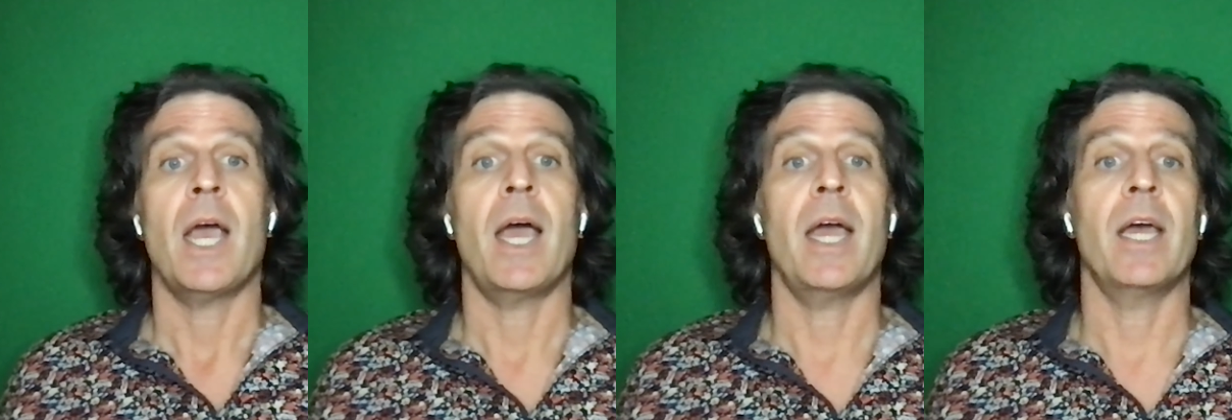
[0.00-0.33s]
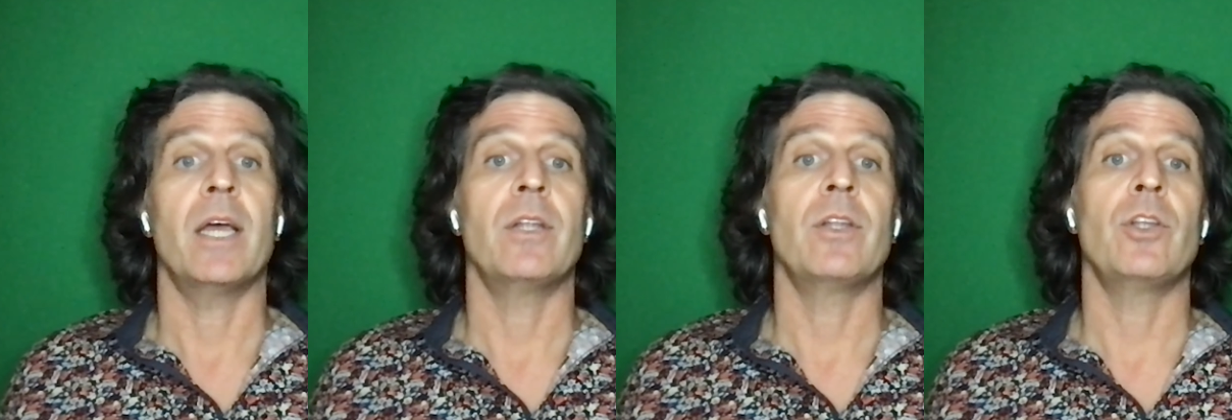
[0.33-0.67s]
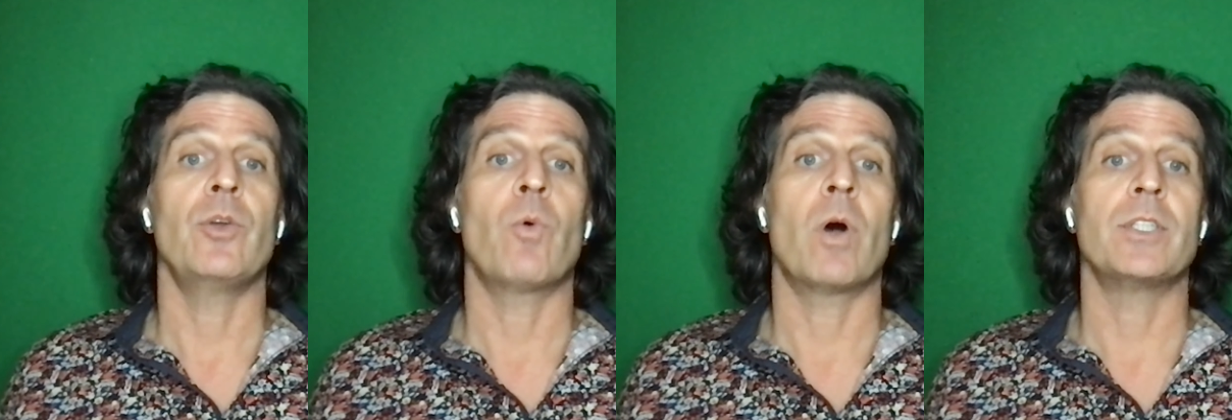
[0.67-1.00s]
and
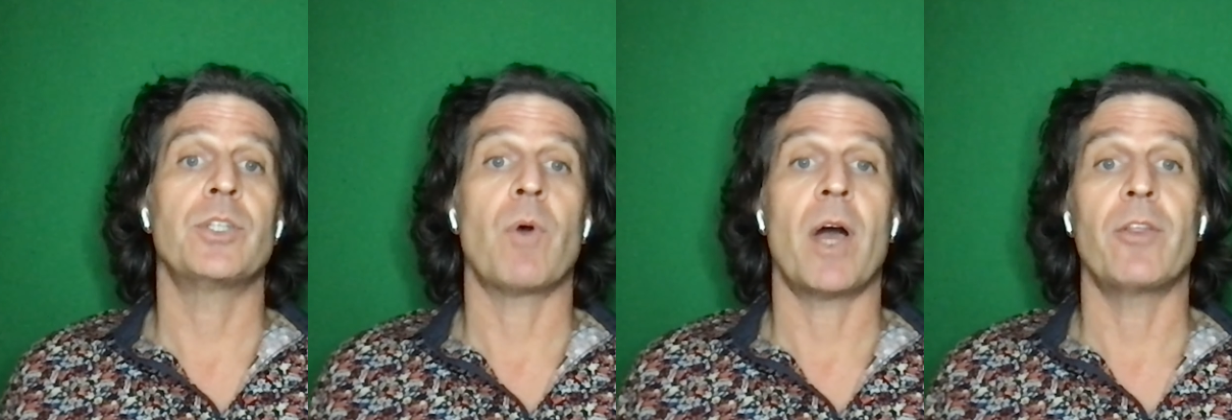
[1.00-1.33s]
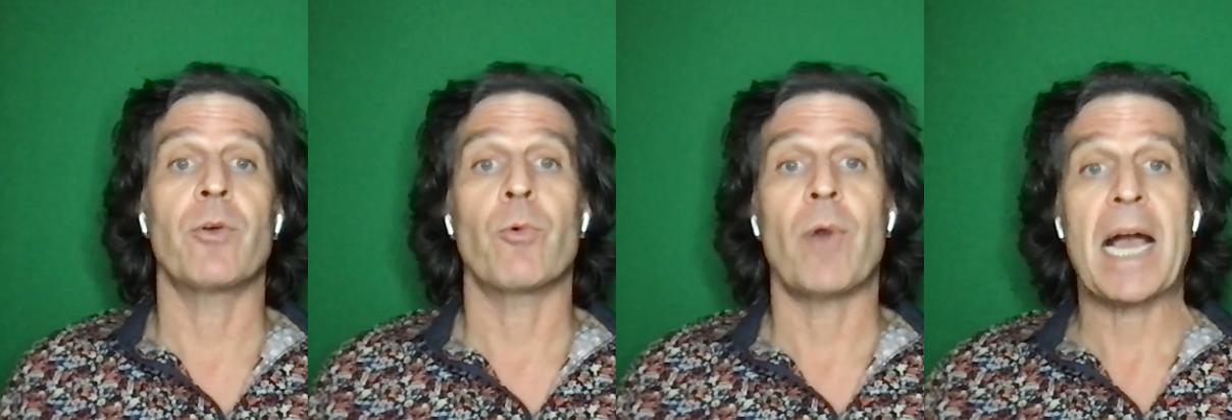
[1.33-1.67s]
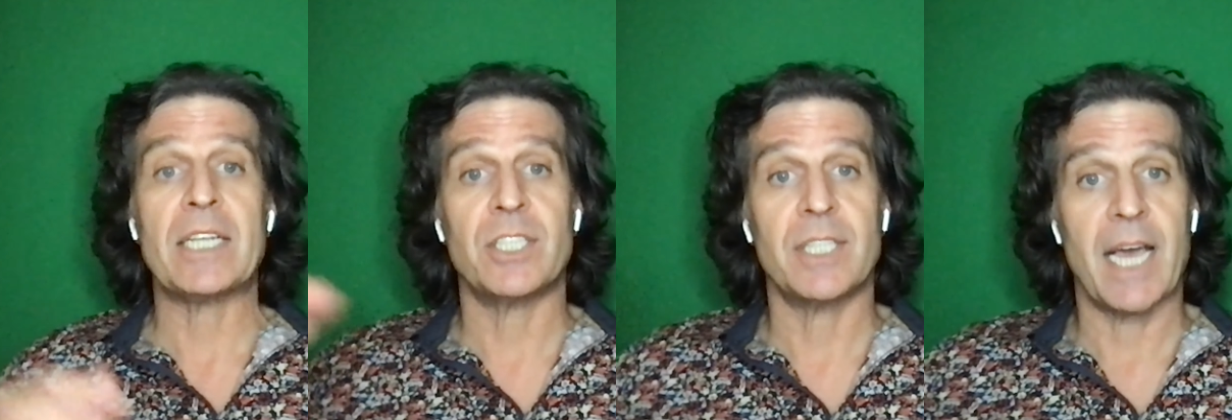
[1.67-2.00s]
you want to either
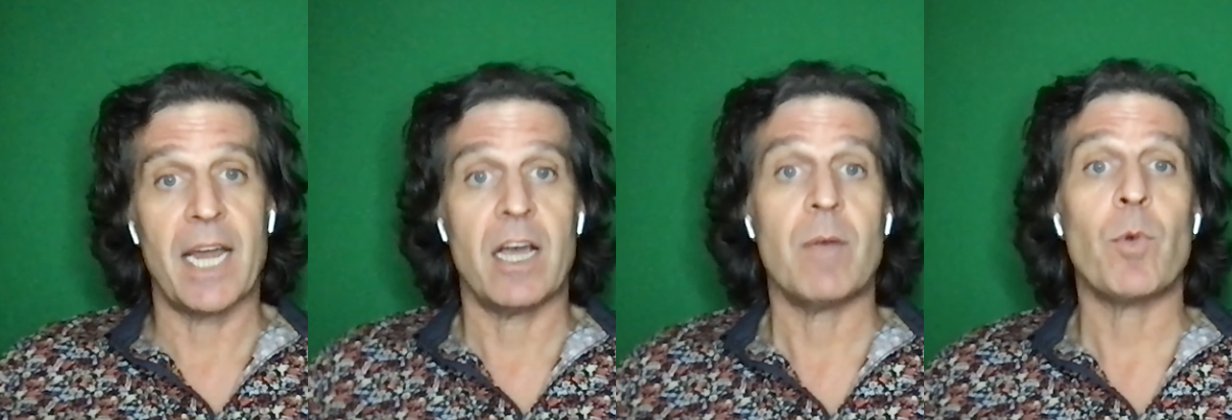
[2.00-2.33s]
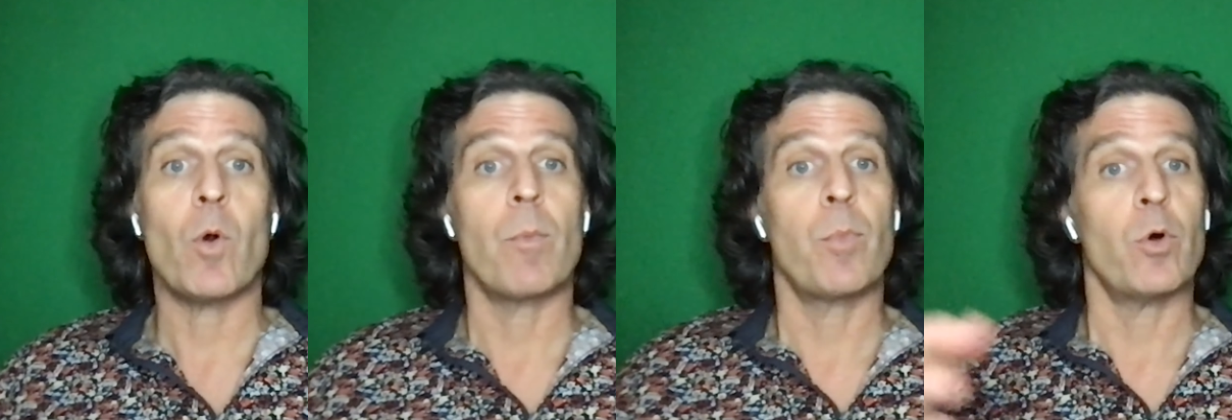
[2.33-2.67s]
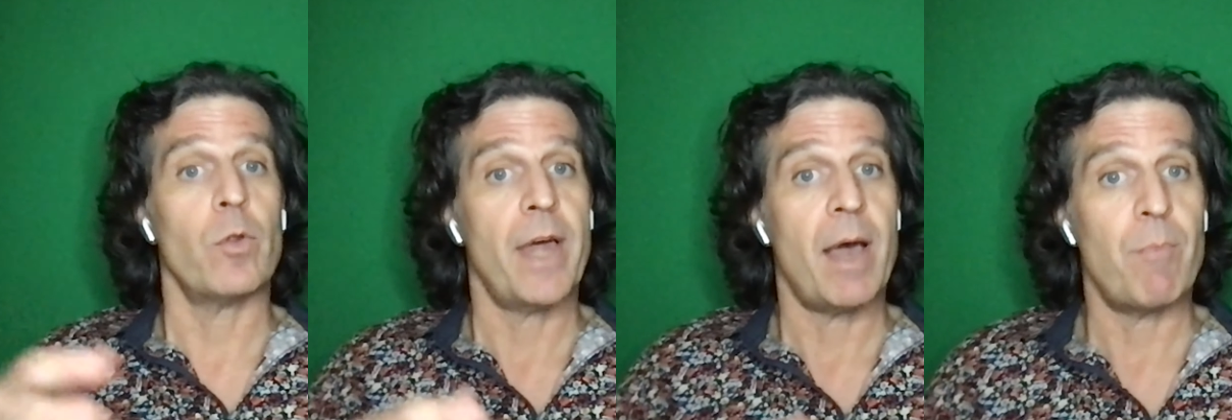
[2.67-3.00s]
ratchet that up or
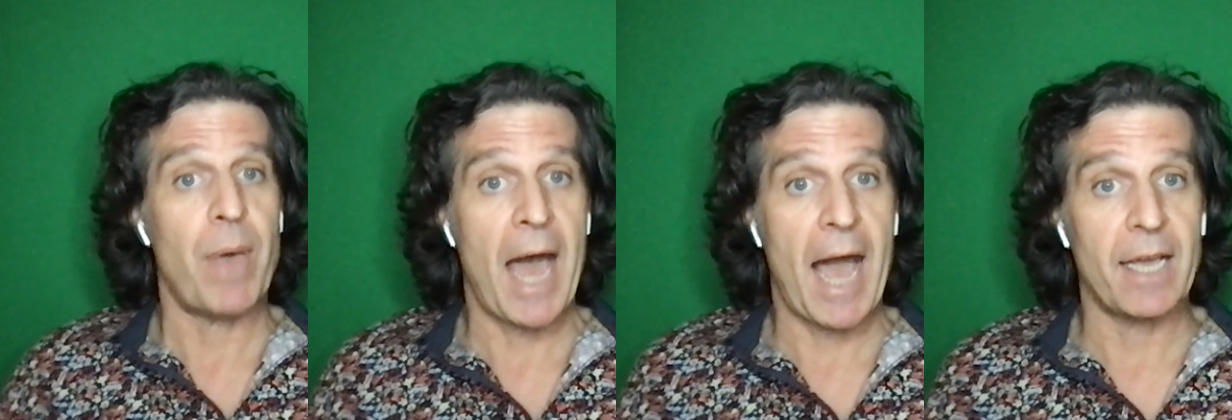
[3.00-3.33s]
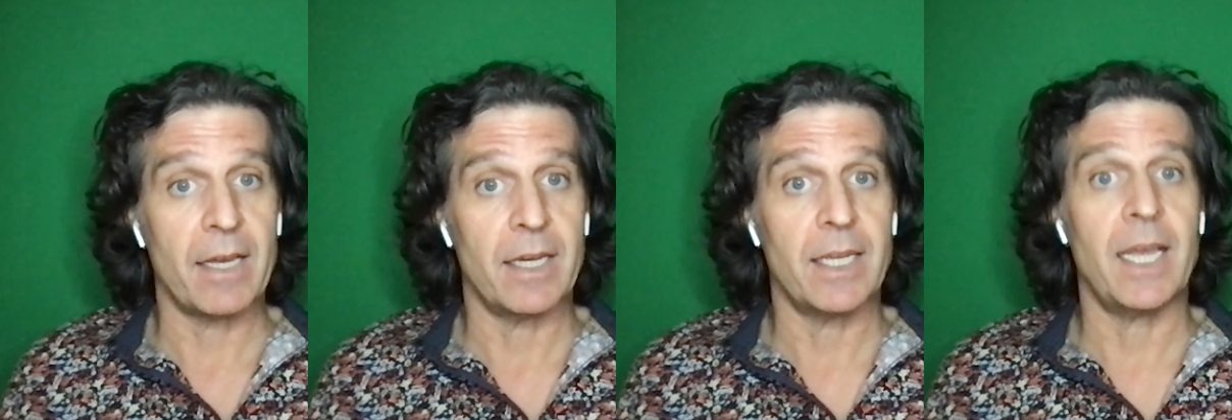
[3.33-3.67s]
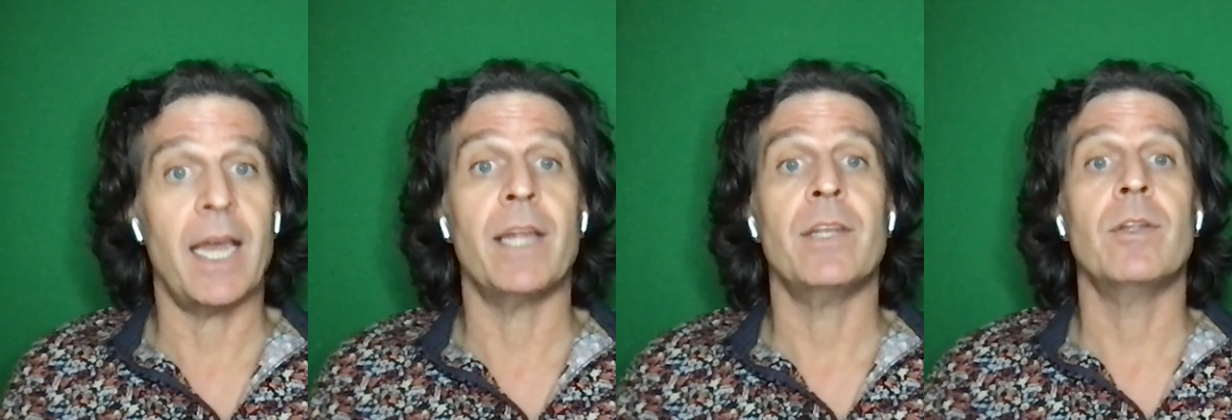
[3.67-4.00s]
pull that back,
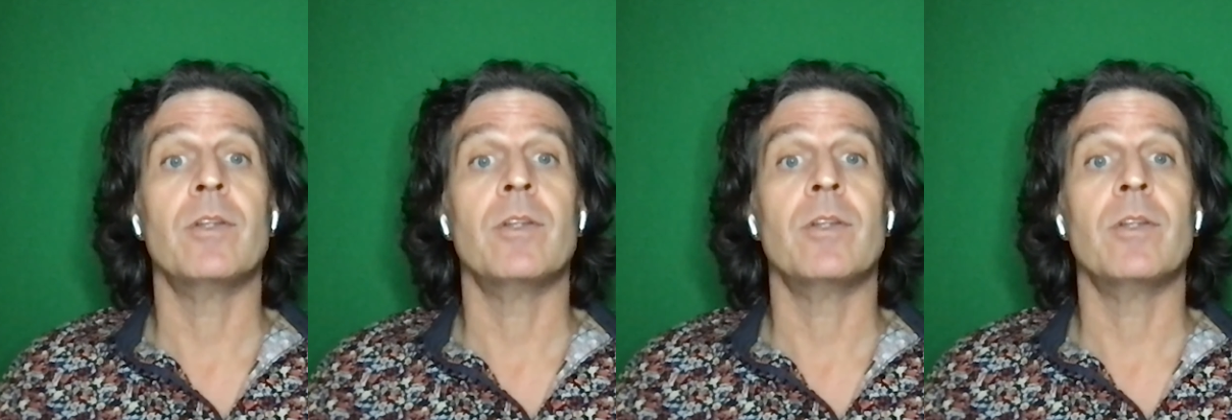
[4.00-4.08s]
again,